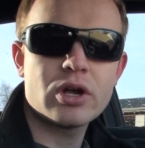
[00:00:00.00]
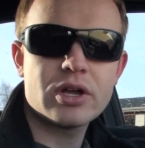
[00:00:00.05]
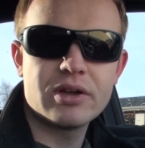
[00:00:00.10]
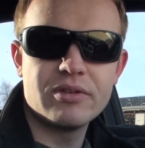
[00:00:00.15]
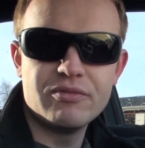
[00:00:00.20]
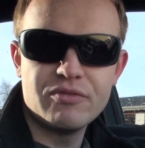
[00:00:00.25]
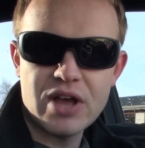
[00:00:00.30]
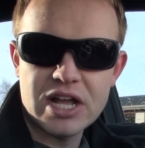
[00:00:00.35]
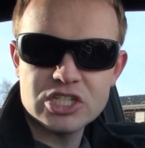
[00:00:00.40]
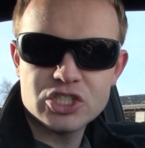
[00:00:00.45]

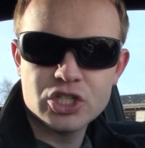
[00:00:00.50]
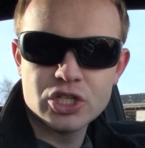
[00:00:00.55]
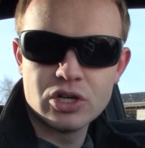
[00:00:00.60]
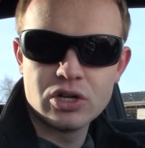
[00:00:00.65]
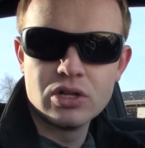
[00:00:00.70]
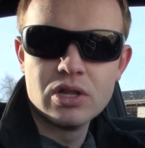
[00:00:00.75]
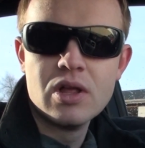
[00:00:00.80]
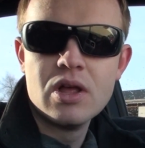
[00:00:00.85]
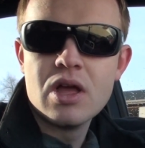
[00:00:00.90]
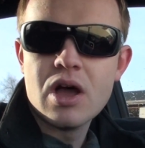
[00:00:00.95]

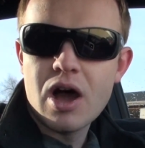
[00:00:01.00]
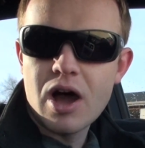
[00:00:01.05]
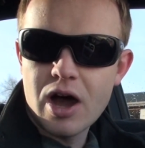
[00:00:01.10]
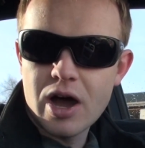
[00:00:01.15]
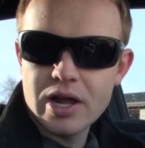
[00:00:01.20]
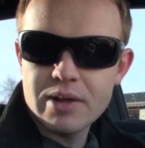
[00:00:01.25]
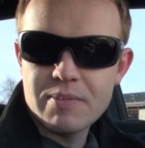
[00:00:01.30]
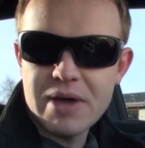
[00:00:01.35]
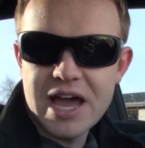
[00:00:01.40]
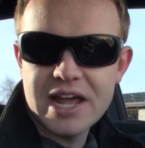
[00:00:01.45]
conventional
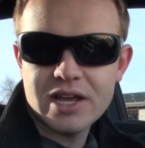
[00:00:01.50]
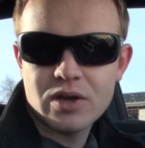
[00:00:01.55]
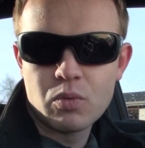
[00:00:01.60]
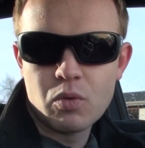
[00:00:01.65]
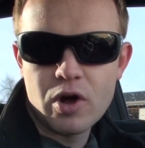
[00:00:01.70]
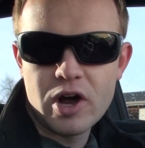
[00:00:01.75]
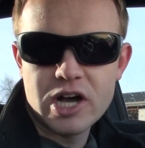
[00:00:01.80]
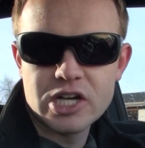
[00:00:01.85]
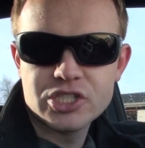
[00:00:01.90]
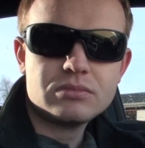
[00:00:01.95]
automatic
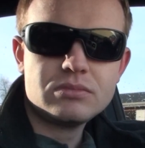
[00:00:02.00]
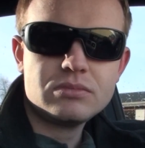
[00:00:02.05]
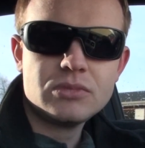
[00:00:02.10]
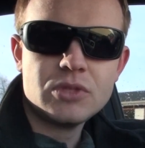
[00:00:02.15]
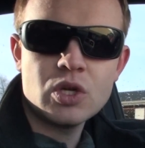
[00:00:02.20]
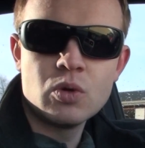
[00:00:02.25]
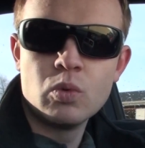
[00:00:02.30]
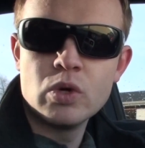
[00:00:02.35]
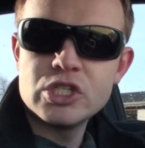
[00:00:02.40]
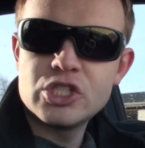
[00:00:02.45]
wash,
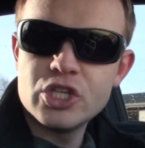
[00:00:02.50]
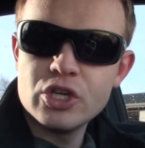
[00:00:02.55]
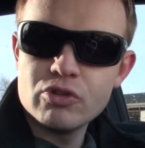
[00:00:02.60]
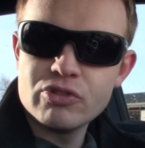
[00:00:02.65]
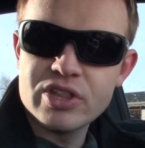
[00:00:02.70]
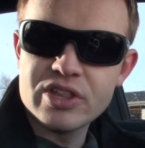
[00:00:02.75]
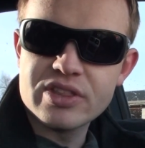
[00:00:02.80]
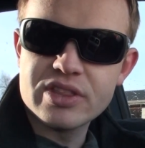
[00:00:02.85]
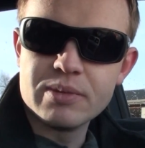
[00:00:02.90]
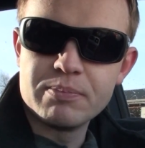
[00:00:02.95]
which
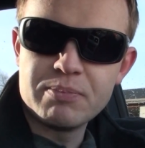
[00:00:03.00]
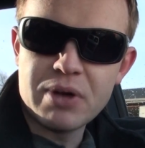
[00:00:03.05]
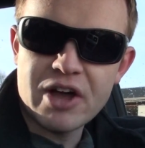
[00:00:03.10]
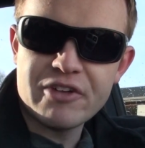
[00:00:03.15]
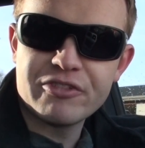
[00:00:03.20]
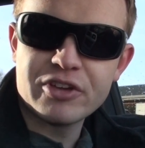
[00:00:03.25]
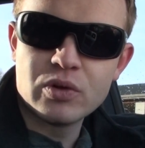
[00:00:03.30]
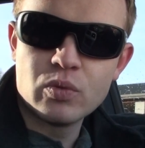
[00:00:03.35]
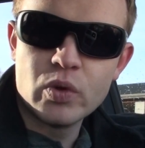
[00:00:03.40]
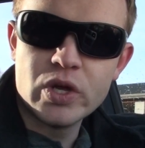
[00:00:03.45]
uses the
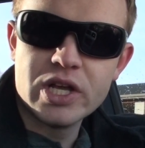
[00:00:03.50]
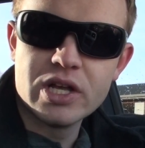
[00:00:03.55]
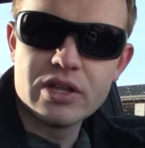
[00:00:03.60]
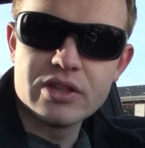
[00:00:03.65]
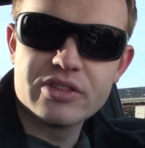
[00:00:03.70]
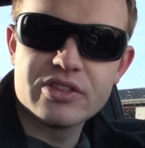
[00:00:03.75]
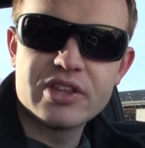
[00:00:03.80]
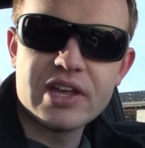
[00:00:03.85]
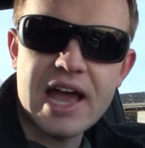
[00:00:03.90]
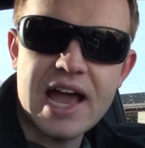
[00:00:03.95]
buffing
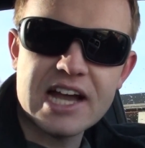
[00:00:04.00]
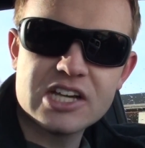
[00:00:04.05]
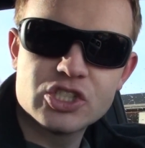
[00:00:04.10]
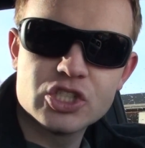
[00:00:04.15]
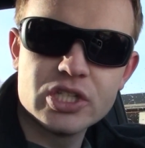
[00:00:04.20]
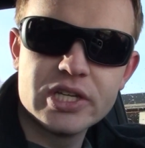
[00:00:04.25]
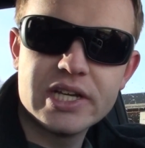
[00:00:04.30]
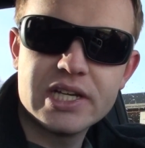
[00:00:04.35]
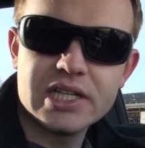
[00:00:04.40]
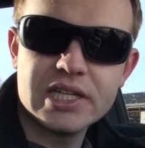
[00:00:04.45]
wheels to
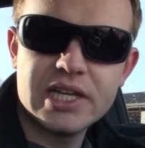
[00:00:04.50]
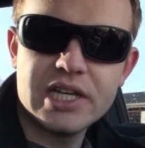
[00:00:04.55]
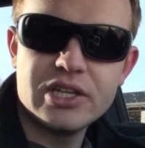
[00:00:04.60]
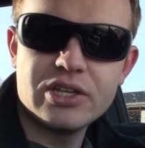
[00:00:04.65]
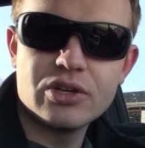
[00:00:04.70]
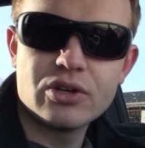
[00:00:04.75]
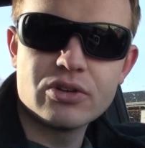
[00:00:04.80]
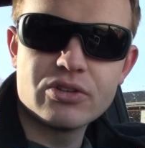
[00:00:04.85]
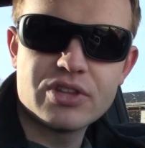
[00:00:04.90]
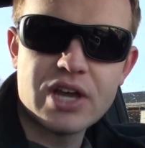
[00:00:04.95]
actually clean
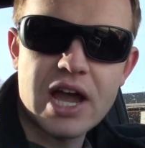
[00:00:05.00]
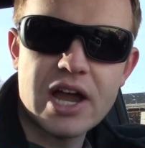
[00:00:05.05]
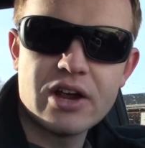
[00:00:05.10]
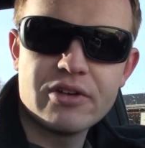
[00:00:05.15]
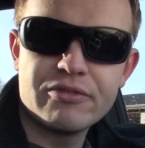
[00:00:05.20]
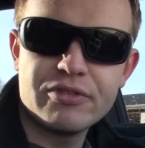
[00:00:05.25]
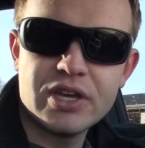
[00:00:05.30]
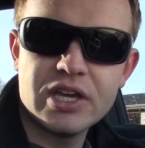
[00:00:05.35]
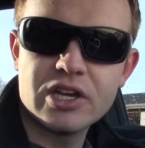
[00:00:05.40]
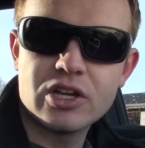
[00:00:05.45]
your entire
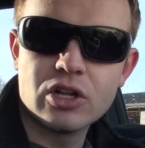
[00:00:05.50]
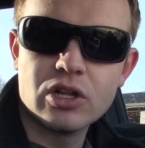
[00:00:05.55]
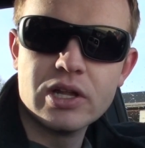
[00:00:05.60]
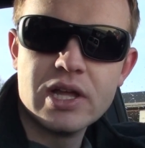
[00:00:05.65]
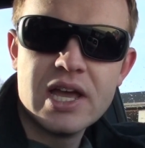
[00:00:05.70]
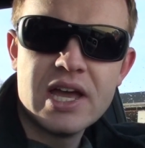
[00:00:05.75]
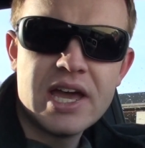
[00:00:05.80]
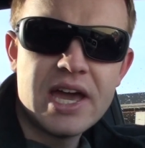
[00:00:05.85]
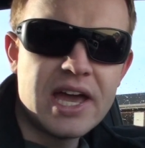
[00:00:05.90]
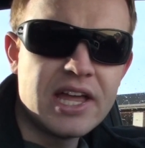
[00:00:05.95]
vehicle.
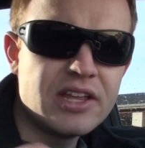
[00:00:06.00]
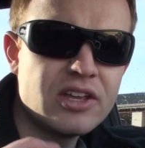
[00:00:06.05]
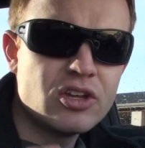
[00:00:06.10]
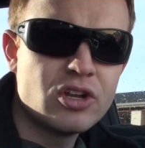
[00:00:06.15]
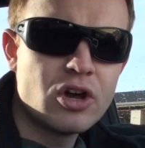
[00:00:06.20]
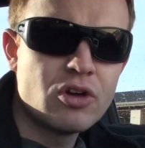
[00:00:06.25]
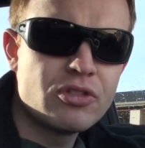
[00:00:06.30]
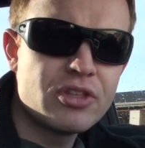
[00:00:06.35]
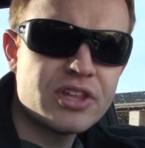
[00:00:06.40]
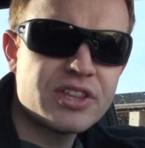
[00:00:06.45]
And you
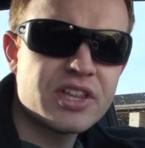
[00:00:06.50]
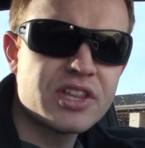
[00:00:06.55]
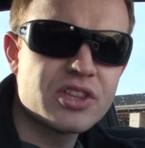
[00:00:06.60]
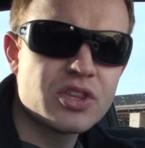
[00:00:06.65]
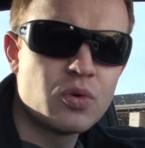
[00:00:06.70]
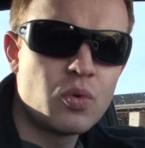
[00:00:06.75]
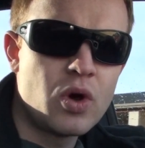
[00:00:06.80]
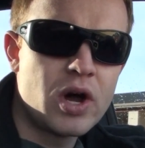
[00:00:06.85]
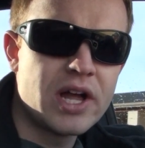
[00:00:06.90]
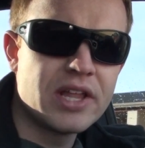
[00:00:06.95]
know, this is
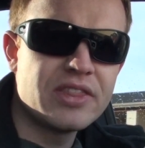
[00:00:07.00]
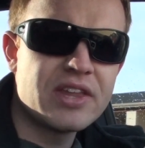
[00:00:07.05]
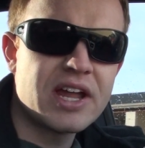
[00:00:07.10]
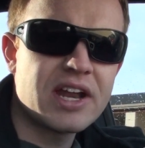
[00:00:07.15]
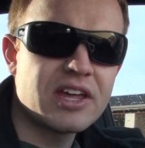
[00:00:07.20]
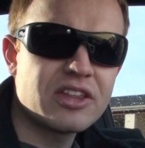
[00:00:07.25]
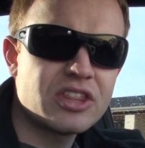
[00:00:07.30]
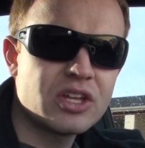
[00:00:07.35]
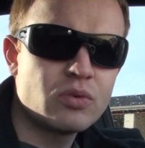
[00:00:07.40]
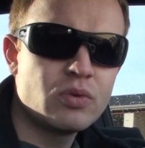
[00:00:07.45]
the one that
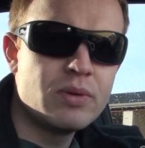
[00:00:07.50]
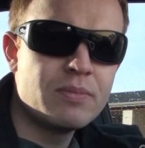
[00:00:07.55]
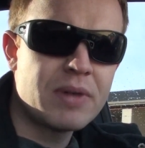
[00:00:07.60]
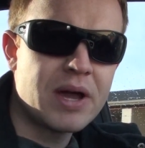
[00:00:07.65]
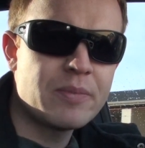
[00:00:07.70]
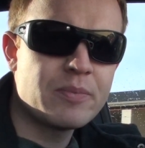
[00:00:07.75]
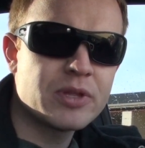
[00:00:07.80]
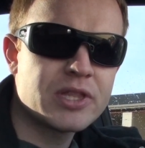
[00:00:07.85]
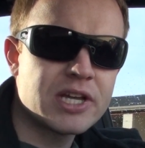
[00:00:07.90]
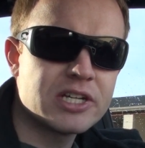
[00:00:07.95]
I think we
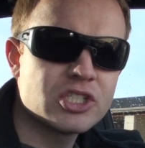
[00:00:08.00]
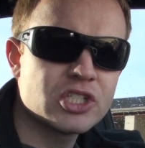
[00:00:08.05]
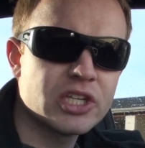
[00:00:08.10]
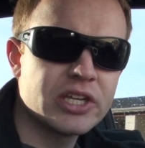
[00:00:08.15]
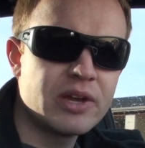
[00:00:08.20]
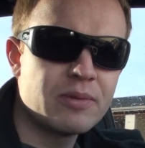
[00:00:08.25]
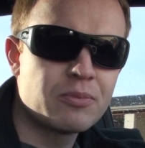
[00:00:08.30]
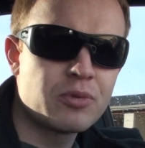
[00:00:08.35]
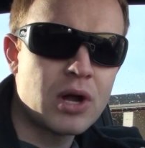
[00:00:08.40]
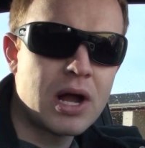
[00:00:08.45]
might
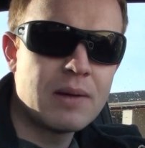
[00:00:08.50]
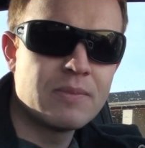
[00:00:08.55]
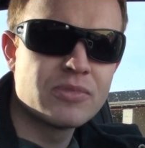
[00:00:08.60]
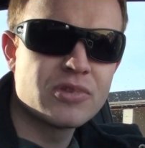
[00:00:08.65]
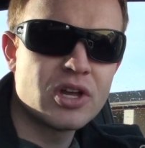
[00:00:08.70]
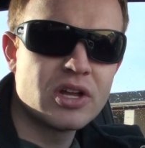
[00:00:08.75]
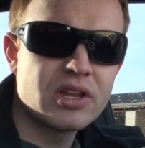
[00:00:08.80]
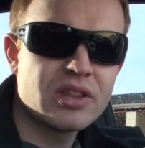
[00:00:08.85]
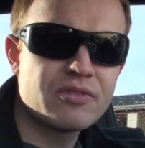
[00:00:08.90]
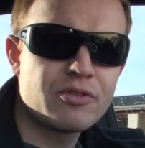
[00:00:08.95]
potentially have
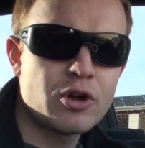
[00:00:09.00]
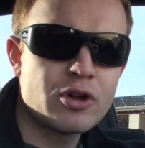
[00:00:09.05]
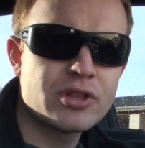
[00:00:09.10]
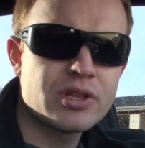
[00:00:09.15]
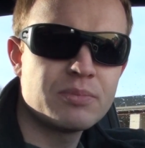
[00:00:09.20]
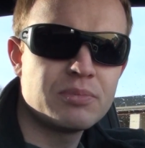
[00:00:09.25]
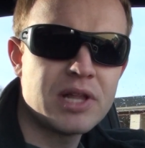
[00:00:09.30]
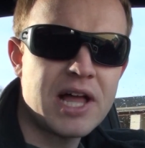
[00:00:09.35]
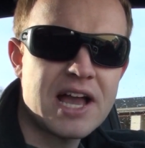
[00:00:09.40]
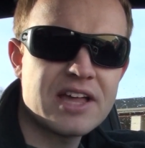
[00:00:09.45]
problems on as far as
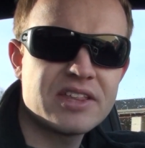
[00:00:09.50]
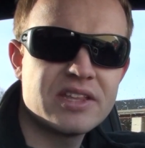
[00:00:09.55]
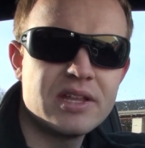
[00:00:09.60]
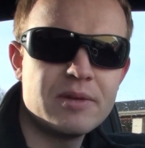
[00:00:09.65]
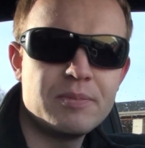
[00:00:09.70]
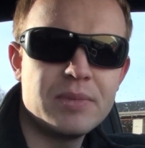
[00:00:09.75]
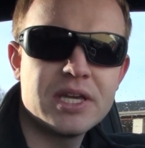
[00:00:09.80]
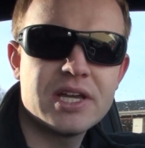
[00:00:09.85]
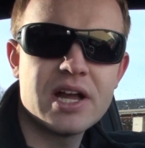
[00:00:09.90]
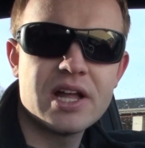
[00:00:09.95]
the
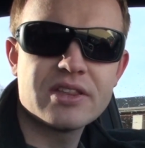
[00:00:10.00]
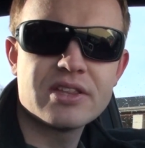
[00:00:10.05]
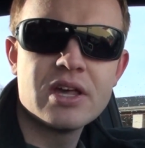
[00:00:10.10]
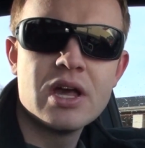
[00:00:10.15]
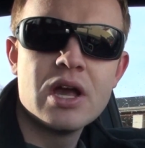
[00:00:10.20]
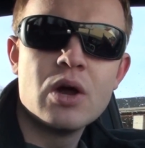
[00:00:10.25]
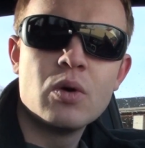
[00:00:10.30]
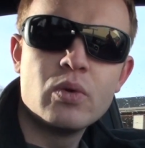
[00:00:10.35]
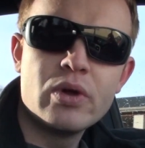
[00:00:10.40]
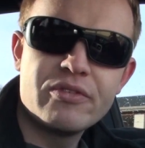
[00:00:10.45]
Plasti-Dip, because
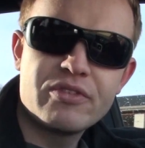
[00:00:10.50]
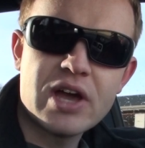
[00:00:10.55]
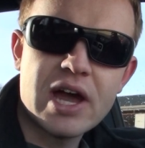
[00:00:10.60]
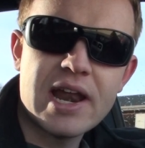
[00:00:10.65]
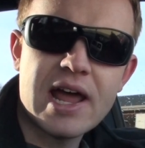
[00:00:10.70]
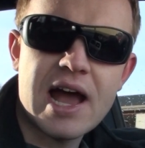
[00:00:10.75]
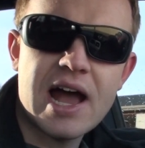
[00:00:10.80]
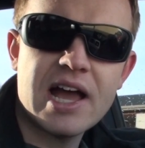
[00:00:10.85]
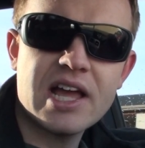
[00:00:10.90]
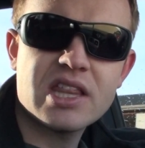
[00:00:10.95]
we've got
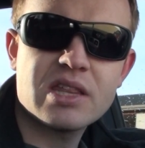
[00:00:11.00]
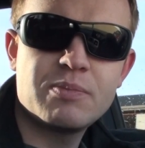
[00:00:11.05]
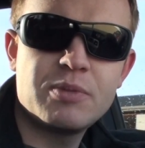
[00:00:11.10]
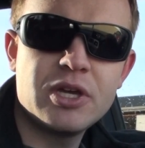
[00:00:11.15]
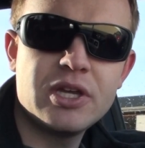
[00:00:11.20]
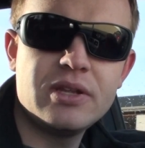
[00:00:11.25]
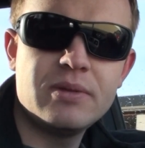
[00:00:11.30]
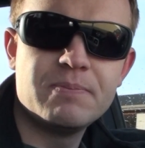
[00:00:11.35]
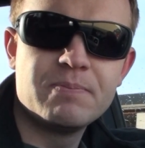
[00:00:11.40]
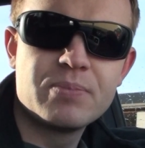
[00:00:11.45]

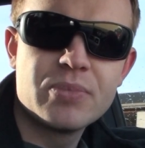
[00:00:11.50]
high-speed